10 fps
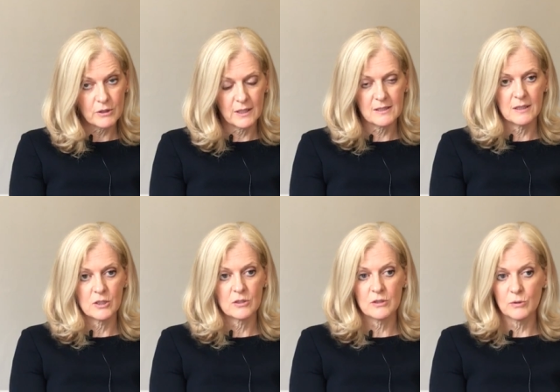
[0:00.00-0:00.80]

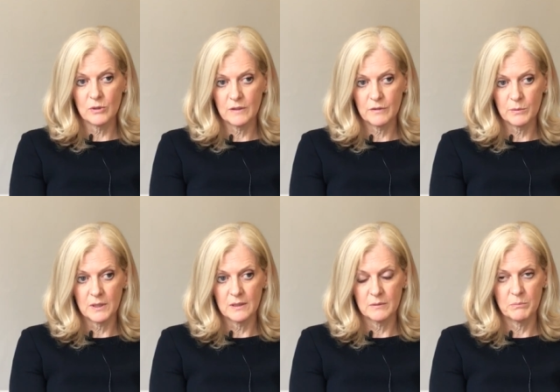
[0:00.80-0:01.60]
organizations all over the
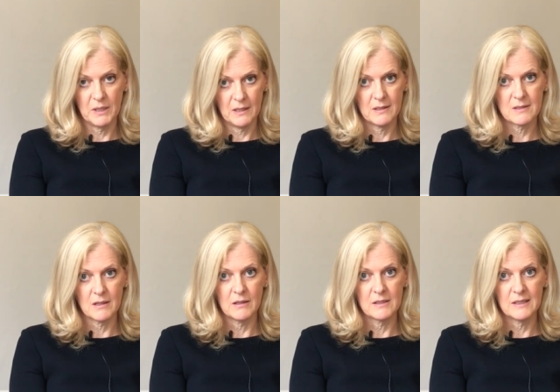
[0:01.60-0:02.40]
world, peers,
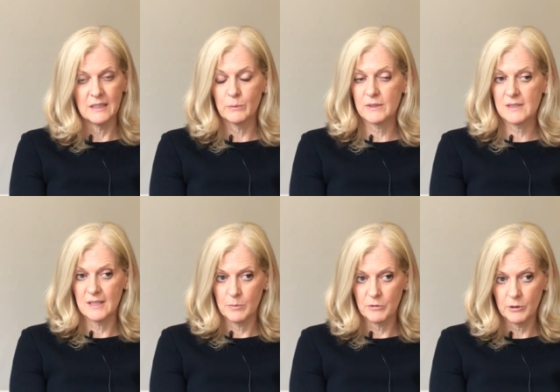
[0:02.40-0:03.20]
are dealing with the
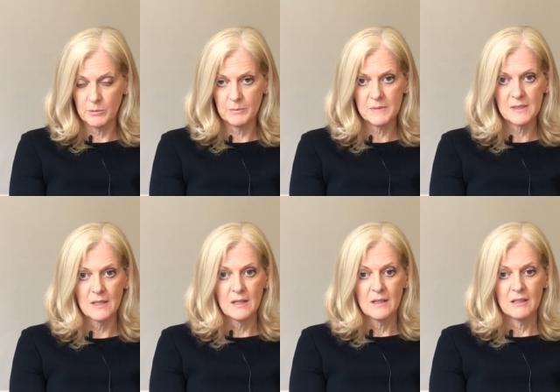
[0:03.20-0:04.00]
same problems.
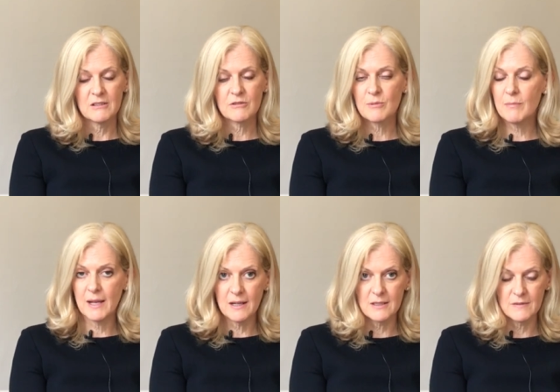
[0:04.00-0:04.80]
There is
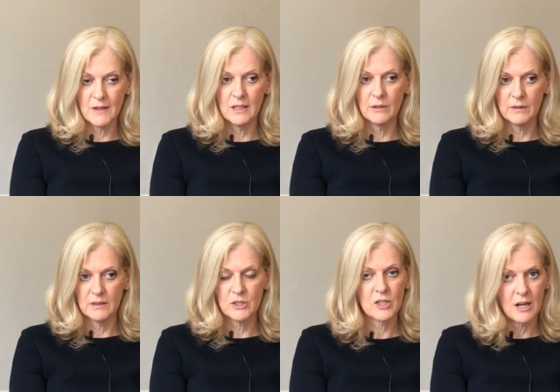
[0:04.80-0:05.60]
tremendous value
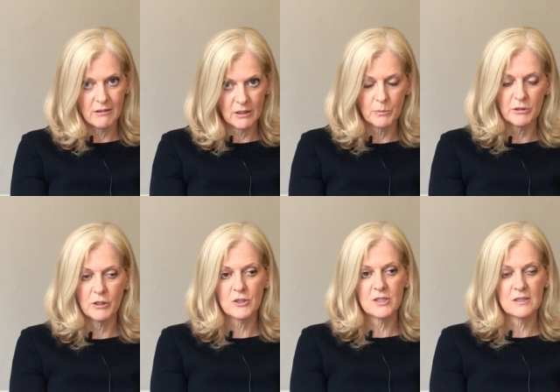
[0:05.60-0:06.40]
in sharing
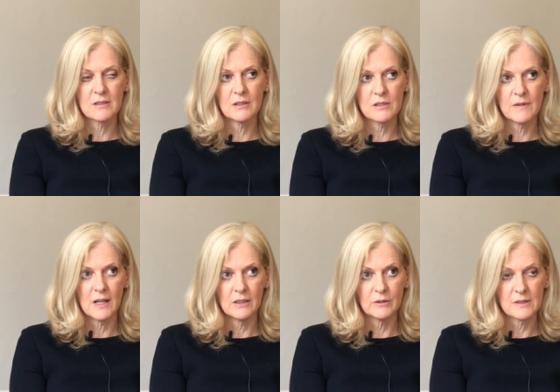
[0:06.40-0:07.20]
approaches to those
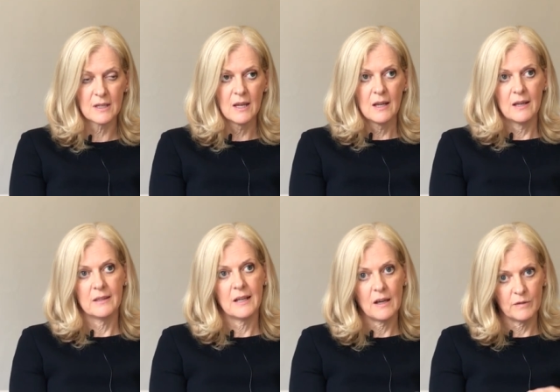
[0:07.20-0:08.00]
values and
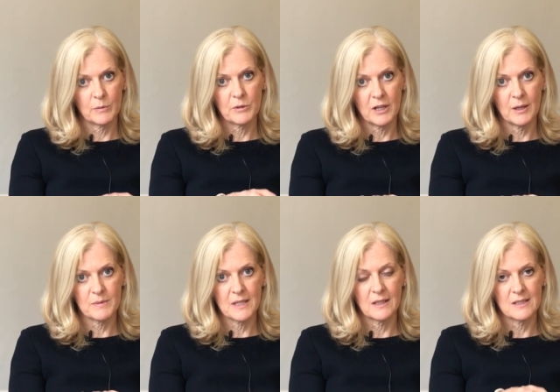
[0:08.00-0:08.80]
then having
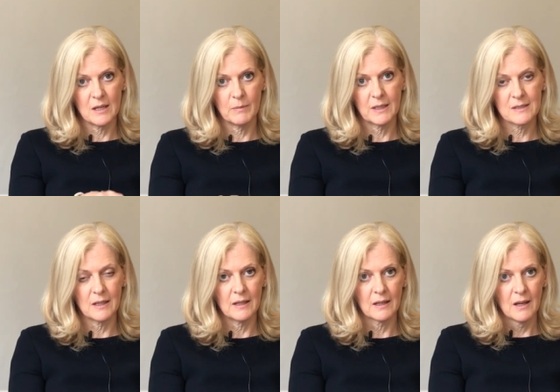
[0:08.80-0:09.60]
perhaps academics
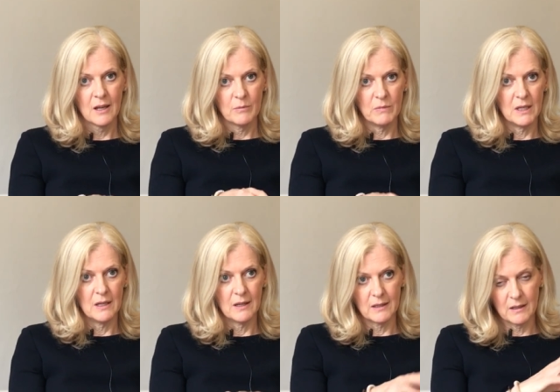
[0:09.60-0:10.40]
like
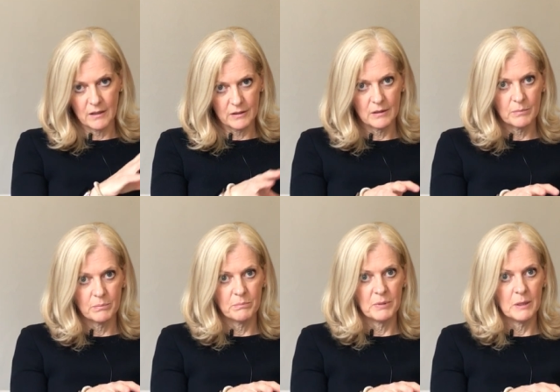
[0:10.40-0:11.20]
me and other
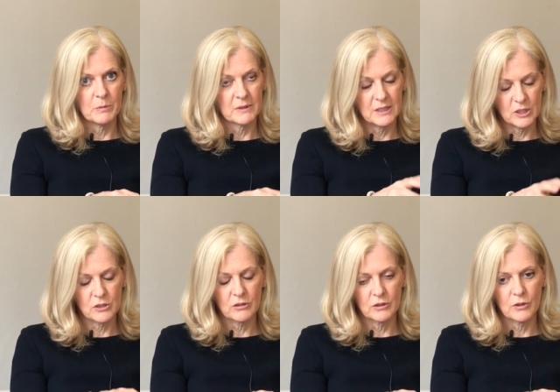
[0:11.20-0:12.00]
people
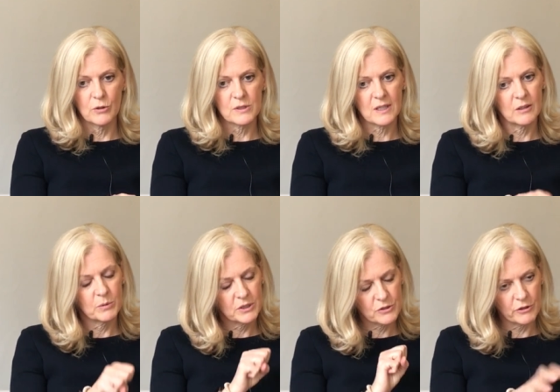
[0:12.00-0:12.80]
teaching on the course kind of
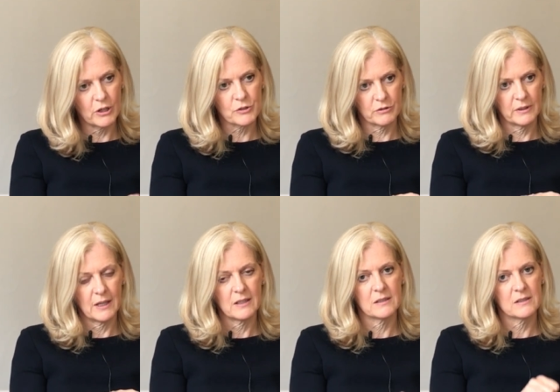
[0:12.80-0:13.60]
put a structure on
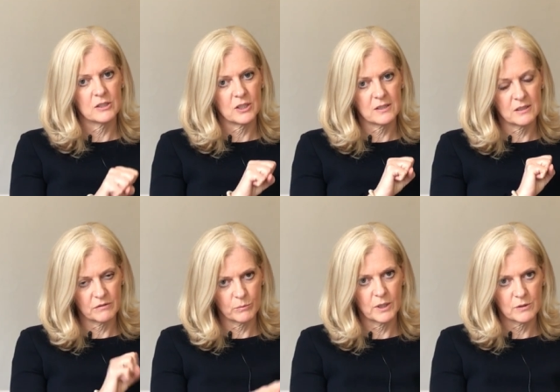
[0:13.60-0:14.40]
that and suggest
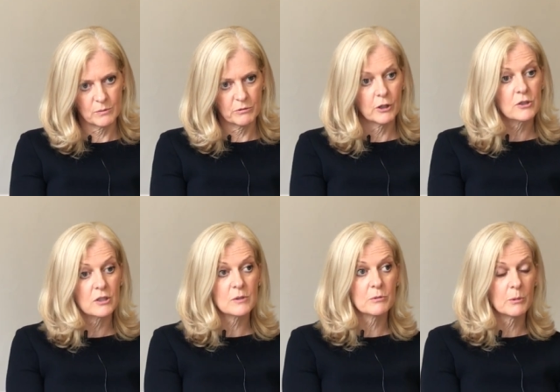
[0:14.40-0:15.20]
different ways to approach
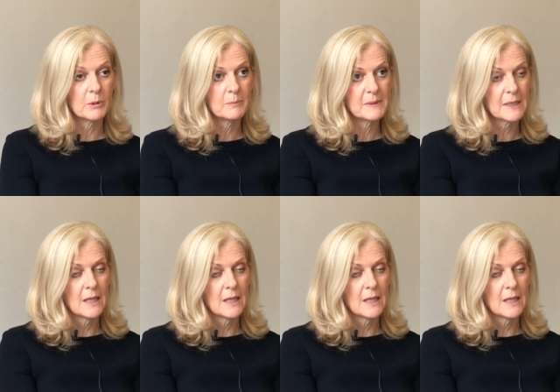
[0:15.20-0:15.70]
those problems.